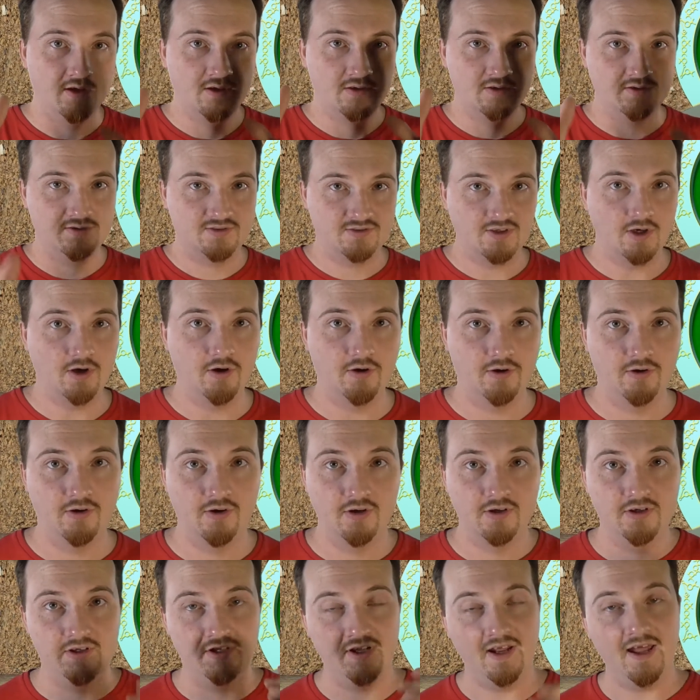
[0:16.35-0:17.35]
So,
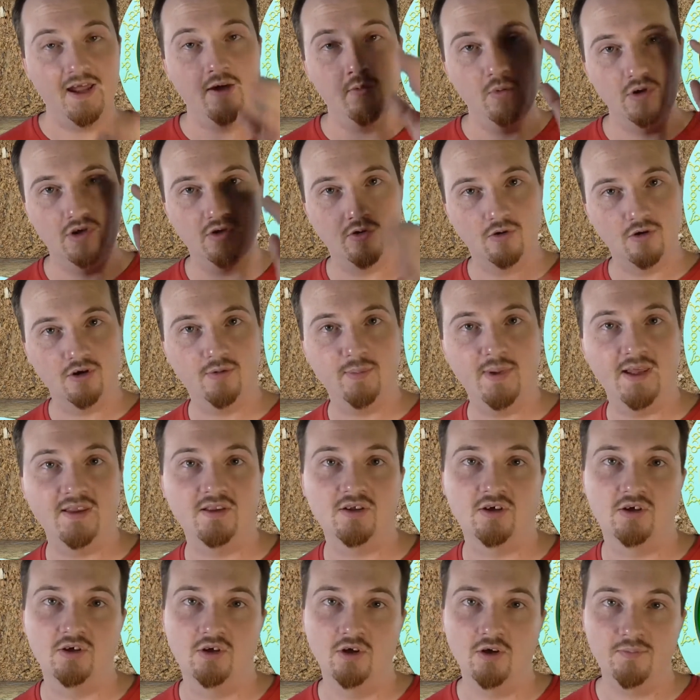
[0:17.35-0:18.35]
today we're talking about the
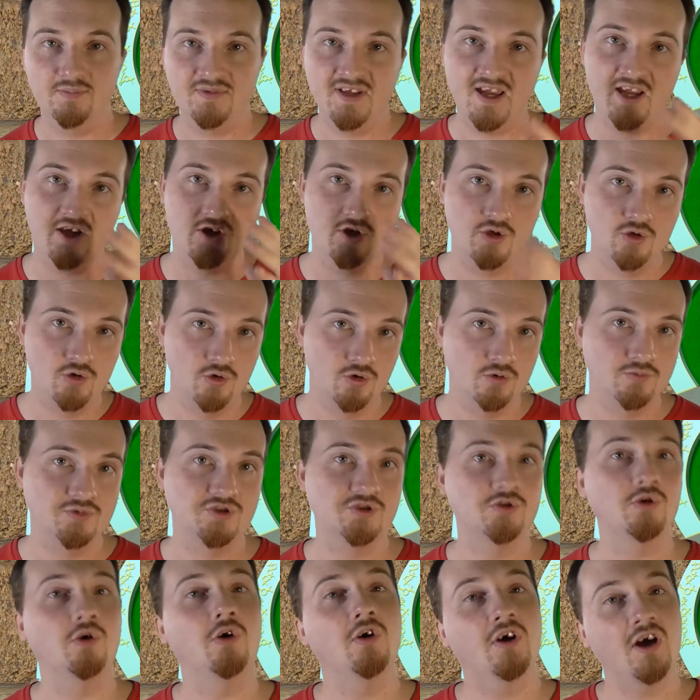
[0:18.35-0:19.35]
canoptek tomb
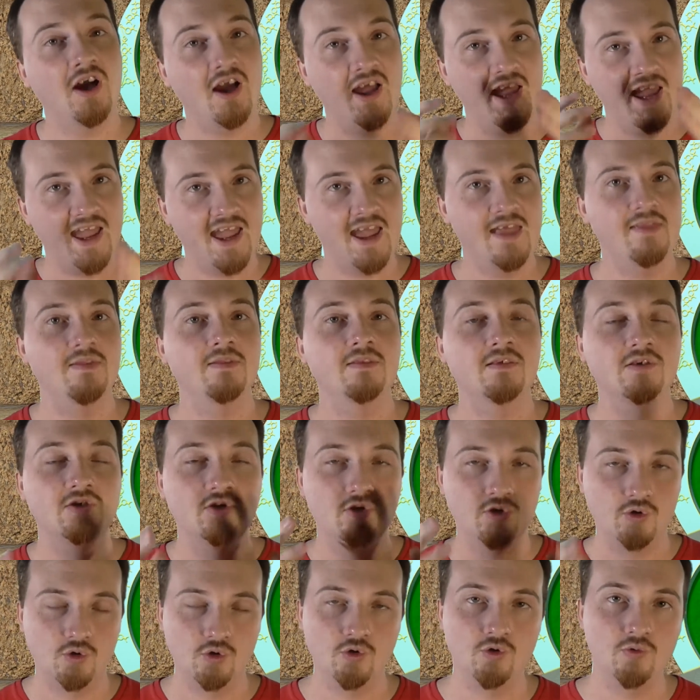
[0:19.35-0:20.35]
stalker and the
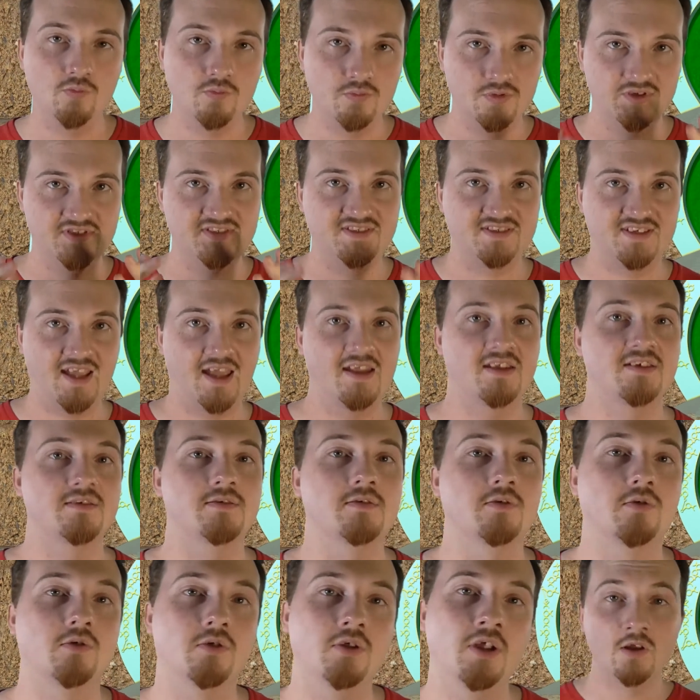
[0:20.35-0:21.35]
tomb
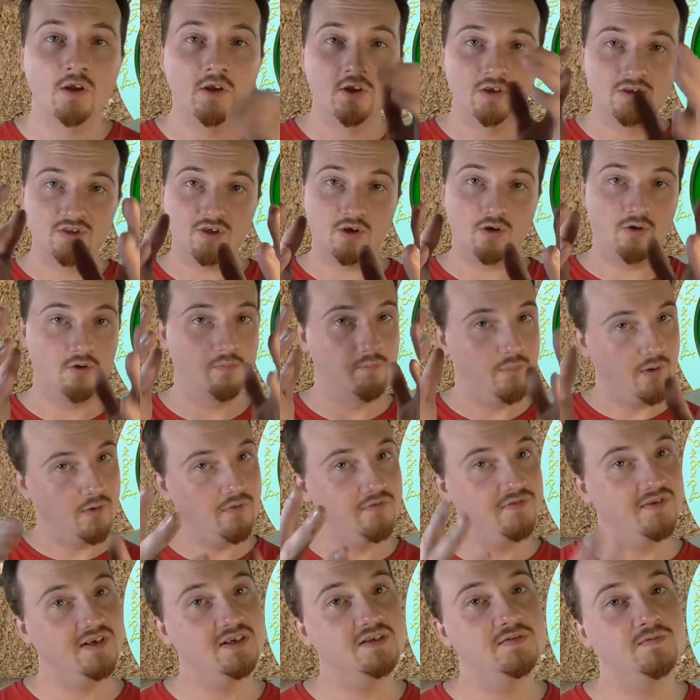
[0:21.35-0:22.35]
sentinel. So,
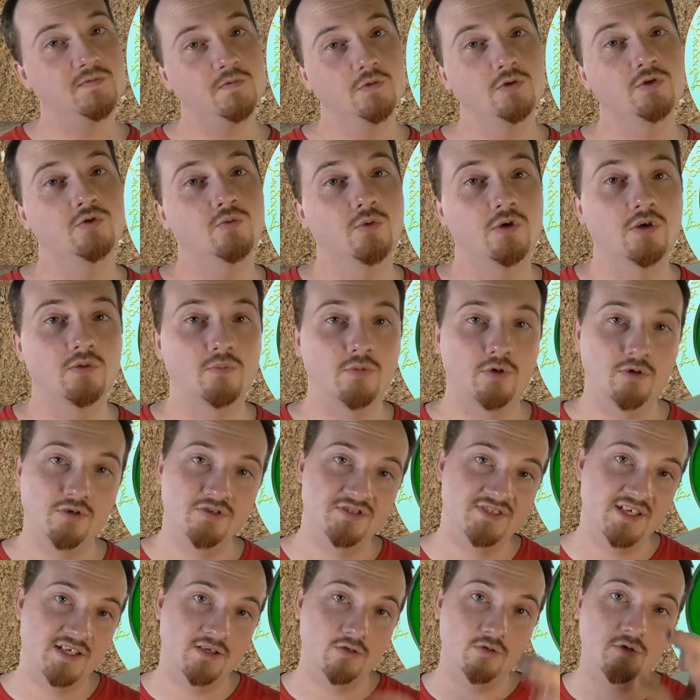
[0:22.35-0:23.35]
both these Forge World models,
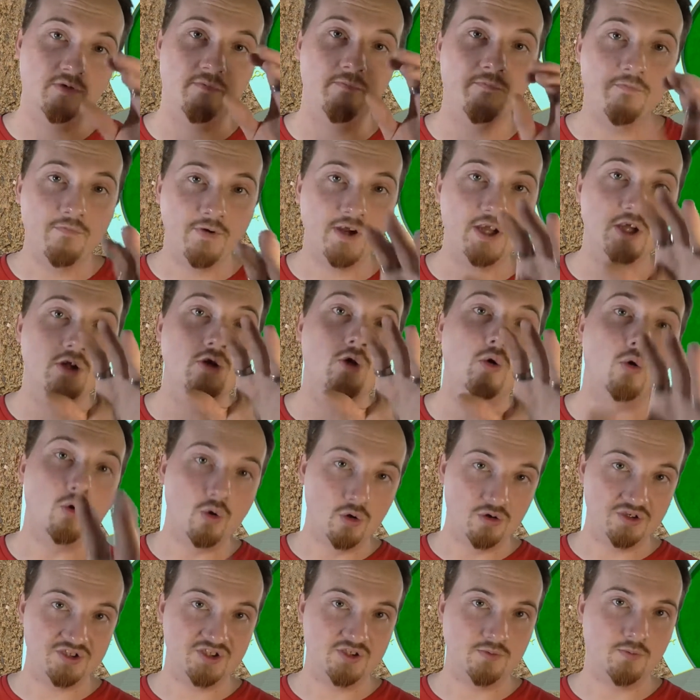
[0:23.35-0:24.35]
they look freaking
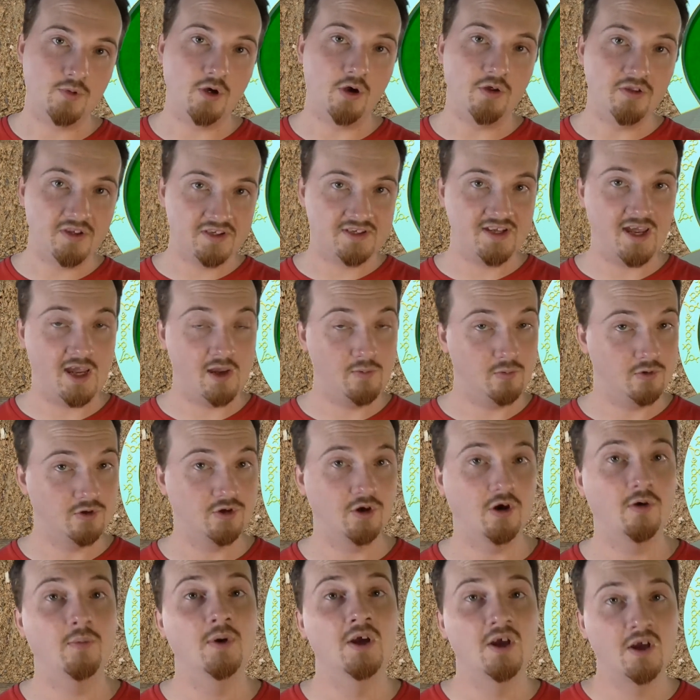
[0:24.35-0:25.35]
awesome on the
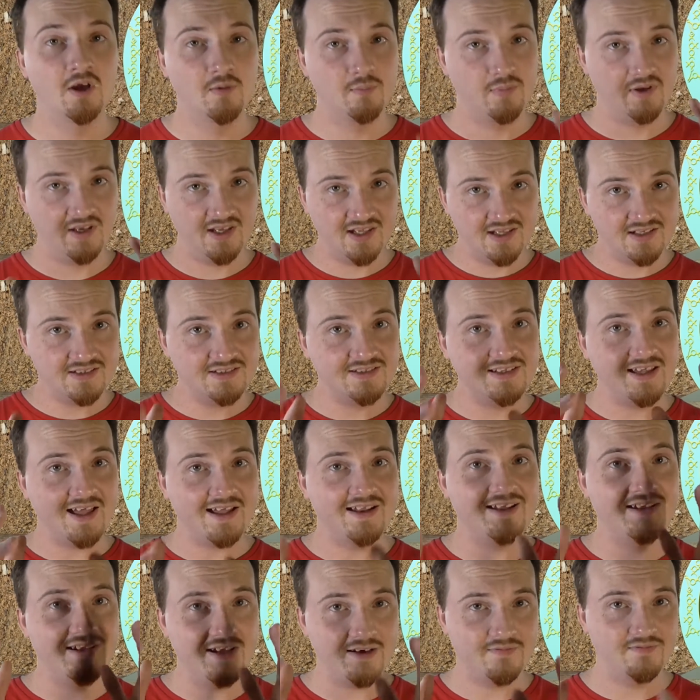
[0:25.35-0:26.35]
tabletop, but is that
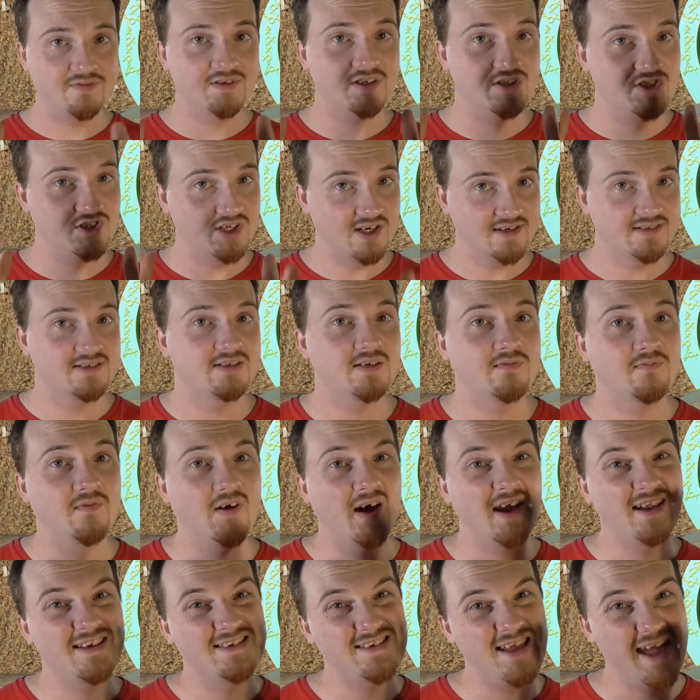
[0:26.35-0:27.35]
enough to
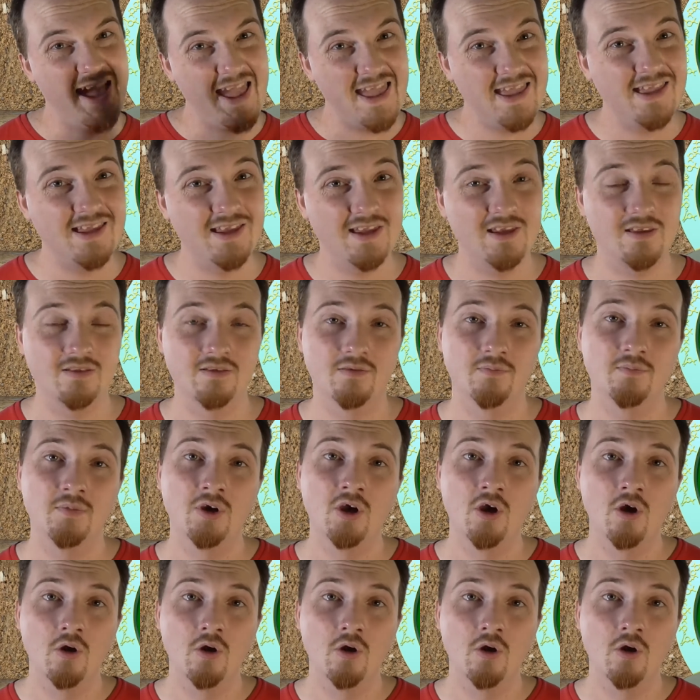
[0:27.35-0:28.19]
justify taking them?